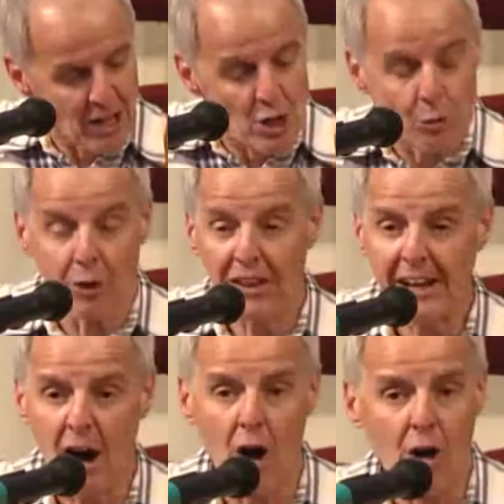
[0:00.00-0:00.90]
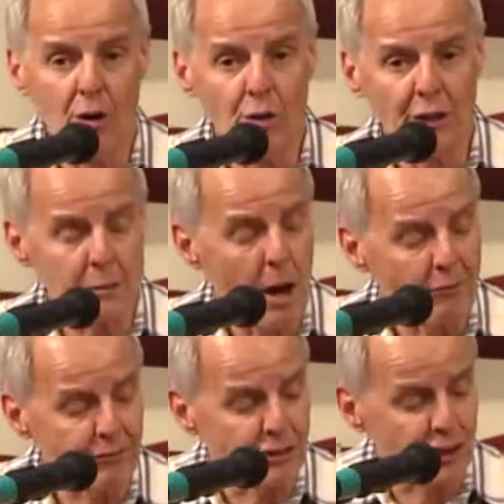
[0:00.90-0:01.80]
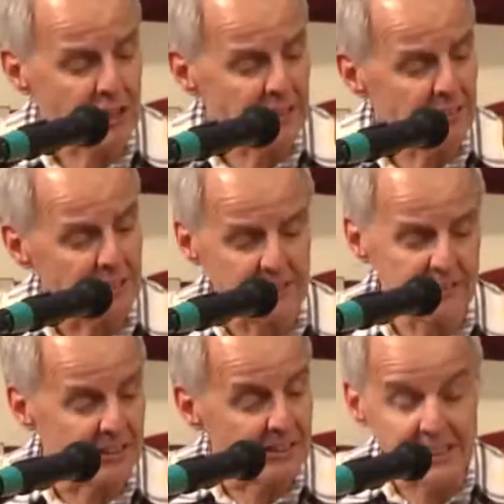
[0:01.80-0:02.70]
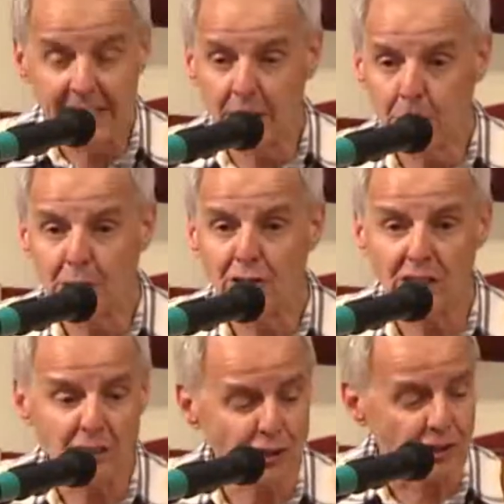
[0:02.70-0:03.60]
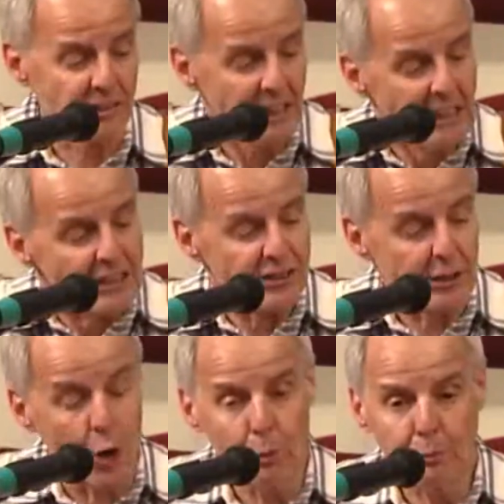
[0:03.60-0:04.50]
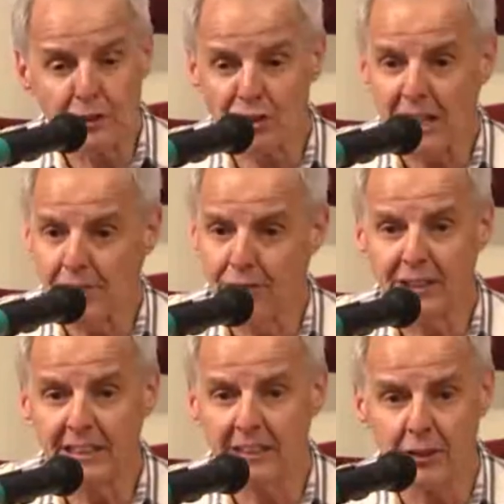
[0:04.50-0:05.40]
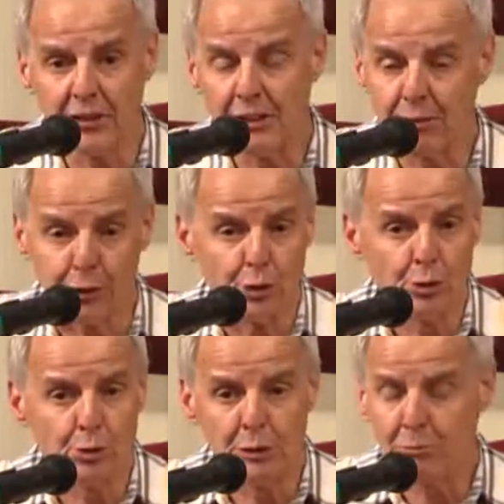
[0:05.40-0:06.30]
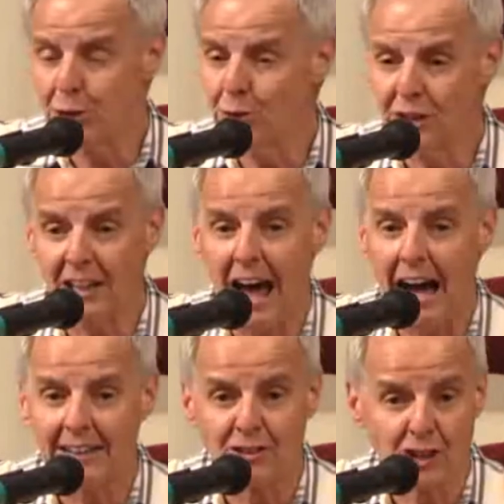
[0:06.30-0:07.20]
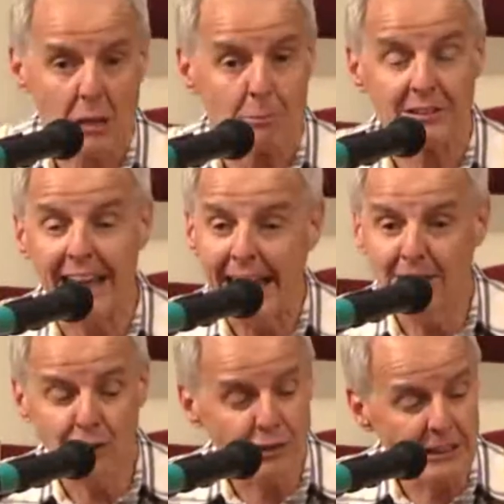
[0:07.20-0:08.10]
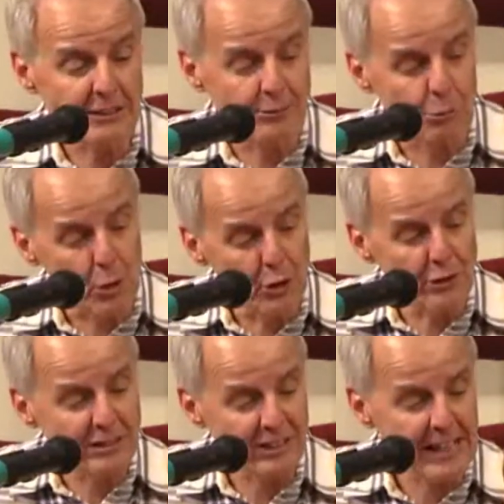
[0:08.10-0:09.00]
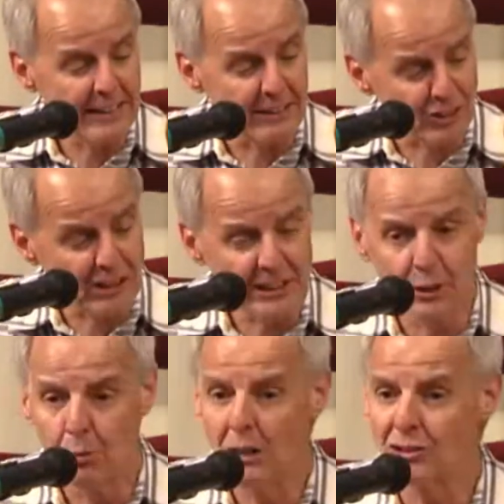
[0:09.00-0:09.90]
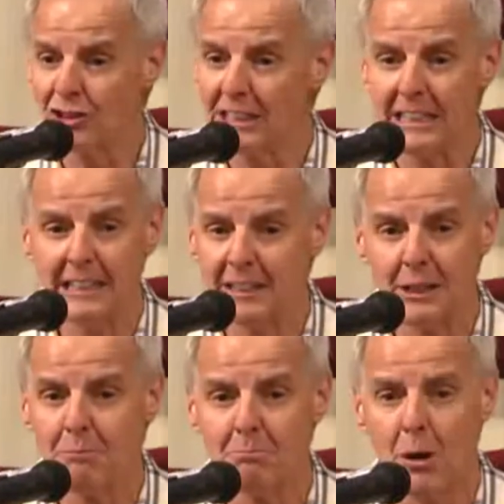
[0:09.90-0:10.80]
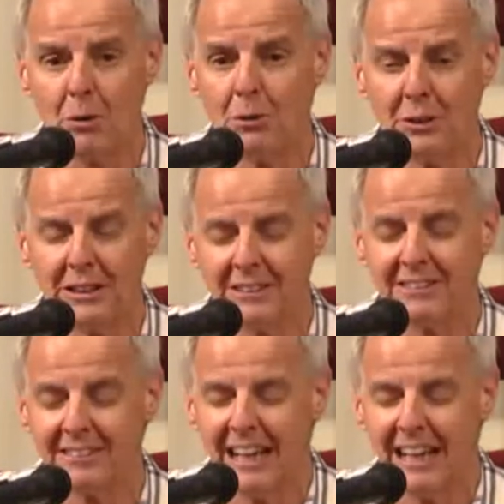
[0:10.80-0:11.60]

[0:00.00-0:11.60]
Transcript: Well, they hauled him off to jail in a kneeling position. Said, Hope you stay for dinner, then threw him to the lions. But Daniel didn't worry, said, I'll see you once again in the morning.